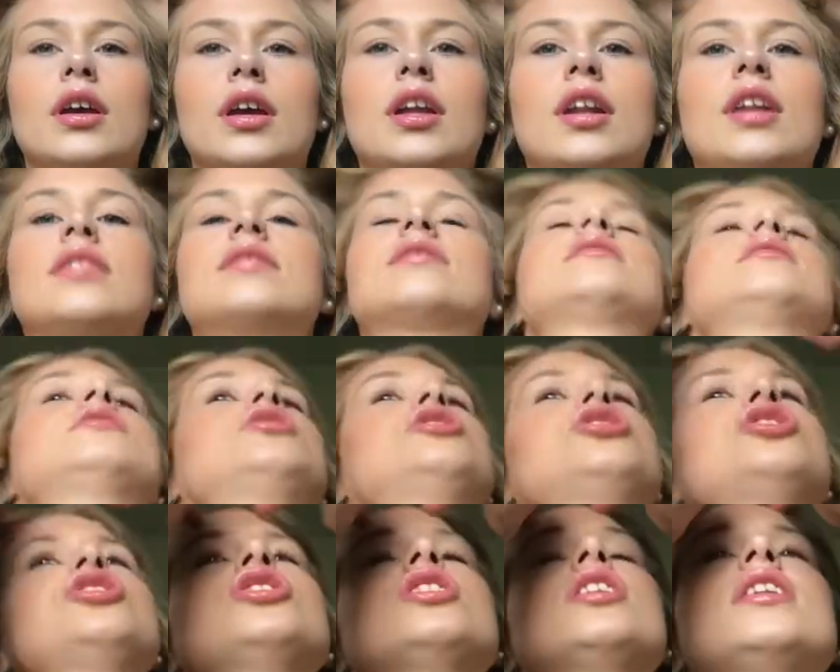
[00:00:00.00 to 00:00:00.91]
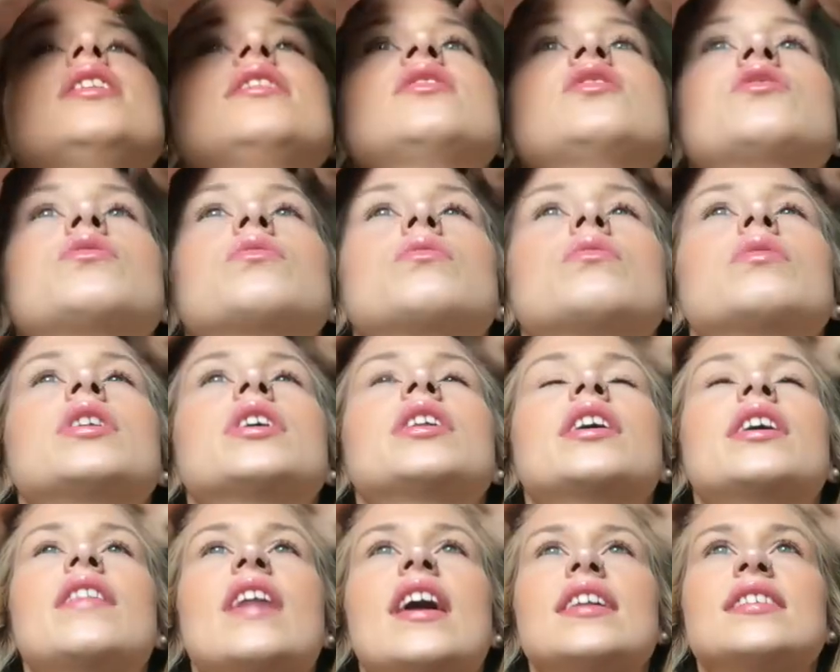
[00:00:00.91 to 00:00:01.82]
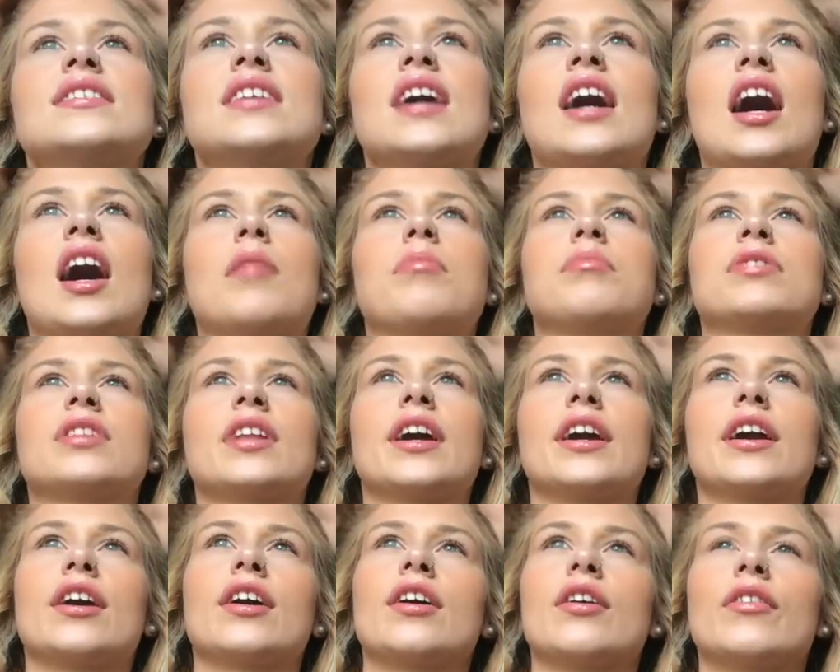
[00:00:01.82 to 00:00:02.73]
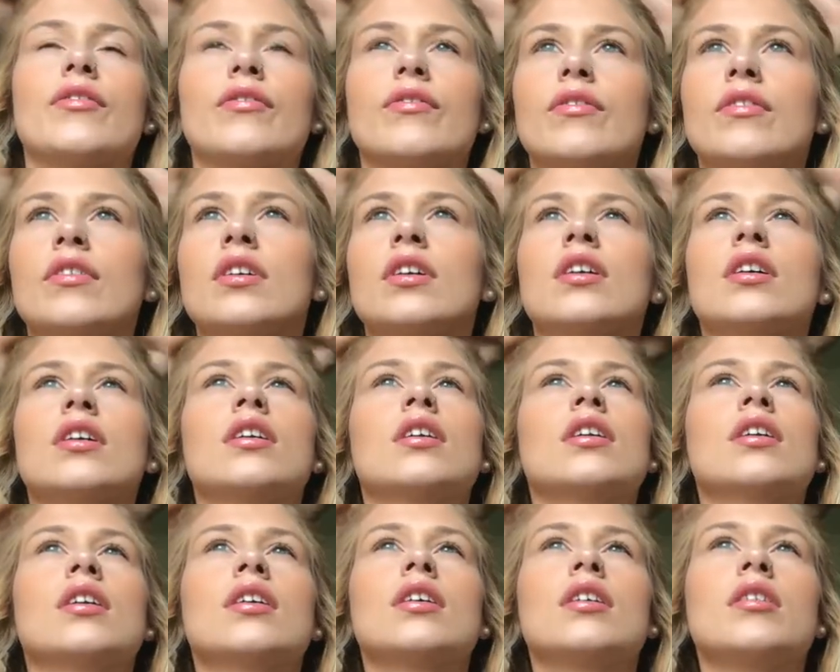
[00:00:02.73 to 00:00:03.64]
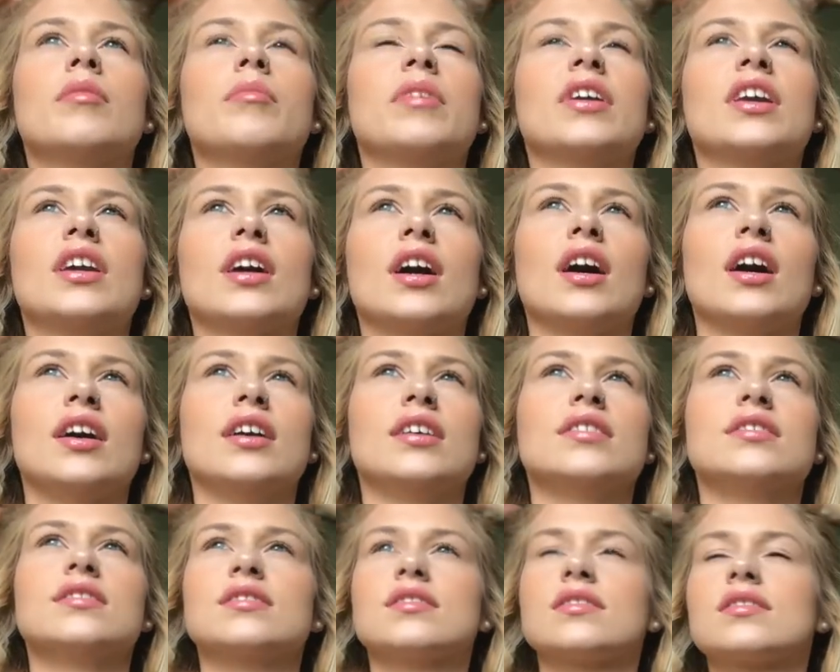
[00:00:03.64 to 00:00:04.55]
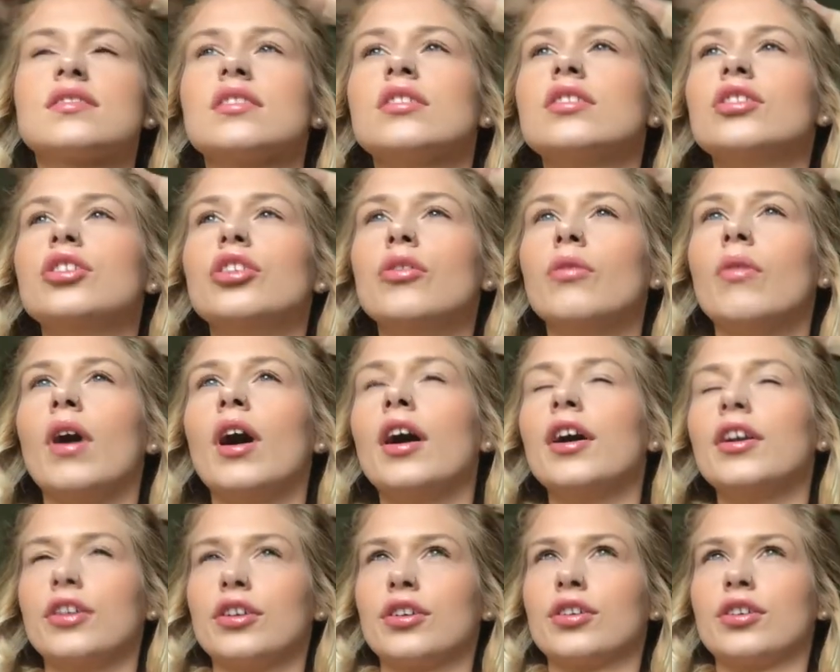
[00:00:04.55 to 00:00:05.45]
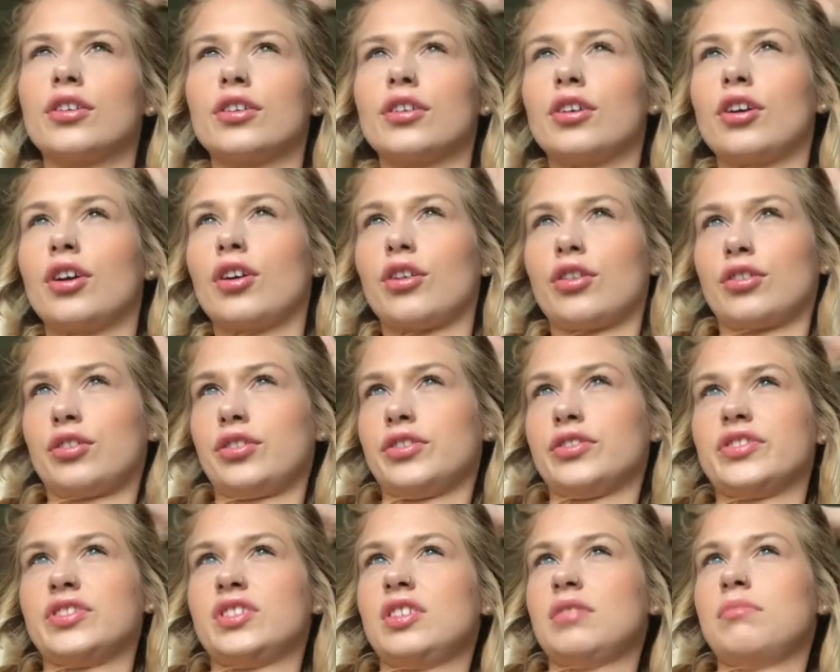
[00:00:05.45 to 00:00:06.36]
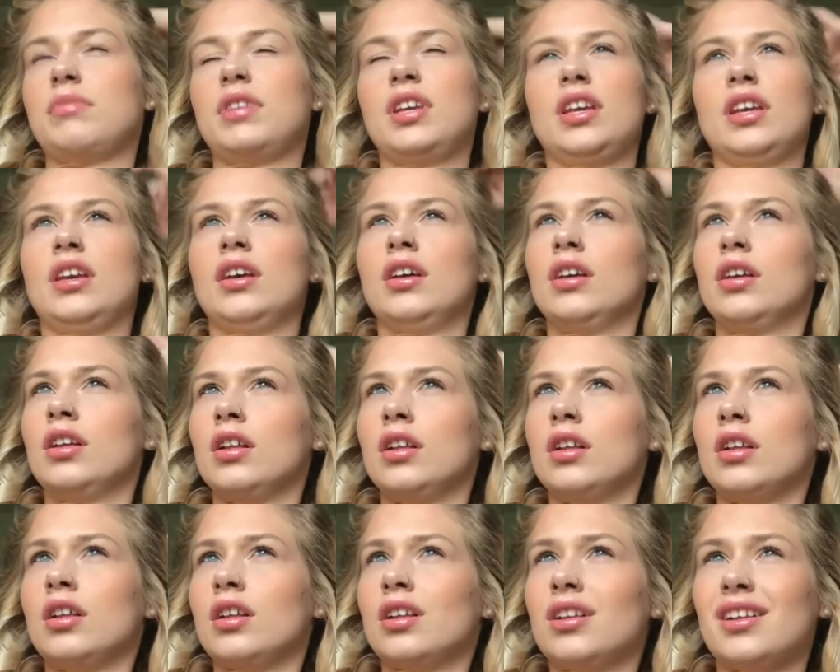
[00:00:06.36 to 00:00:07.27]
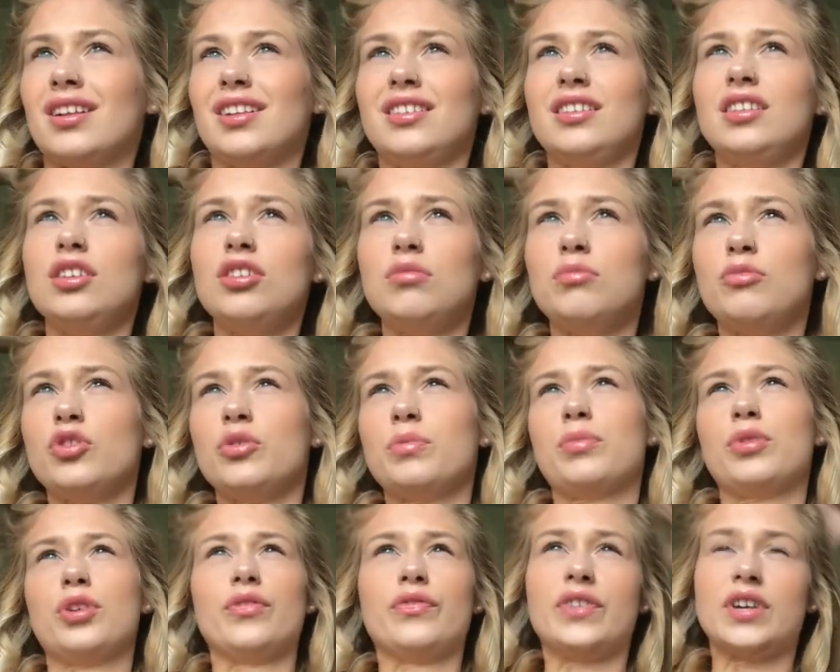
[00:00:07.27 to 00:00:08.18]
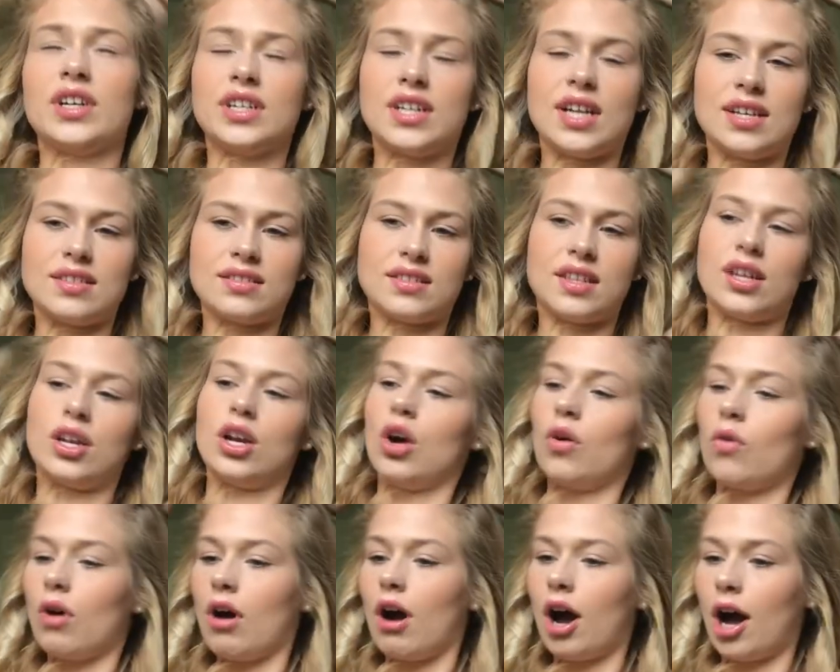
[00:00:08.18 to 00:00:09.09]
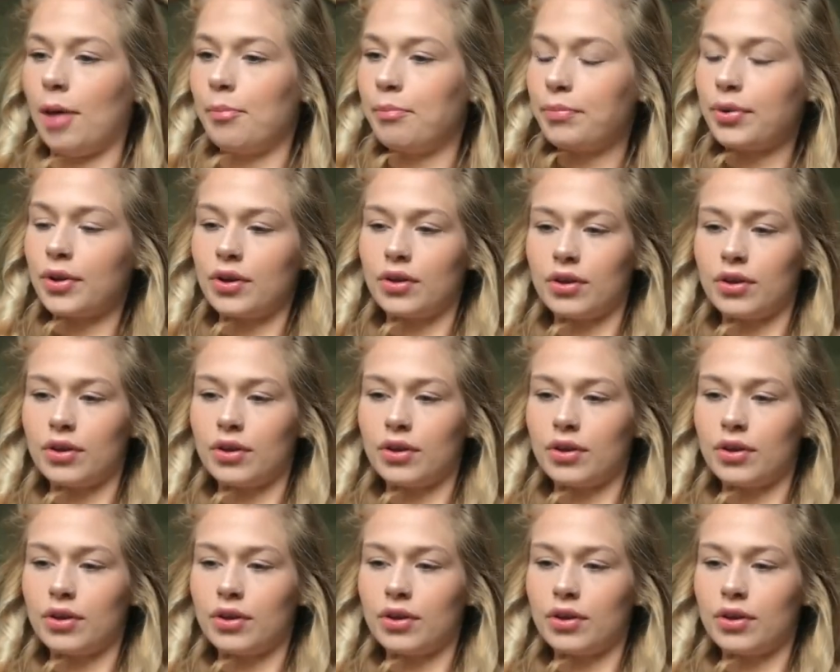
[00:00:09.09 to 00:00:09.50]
And it's just really that top layer, because you want your curls to be a little more perfect as they go up.